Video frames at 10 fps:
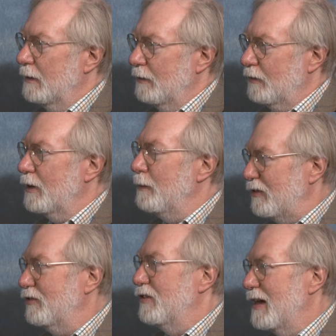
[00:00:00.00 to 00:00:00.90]
So the
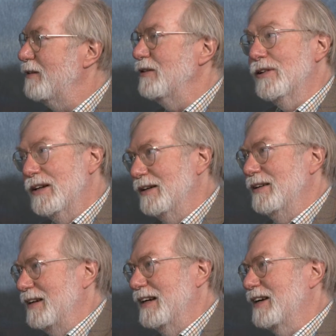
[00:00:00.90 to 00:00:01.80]
message there is,
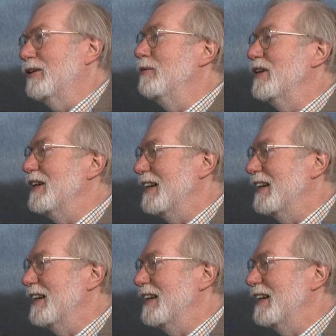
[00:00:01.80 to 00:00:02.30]
get on with it.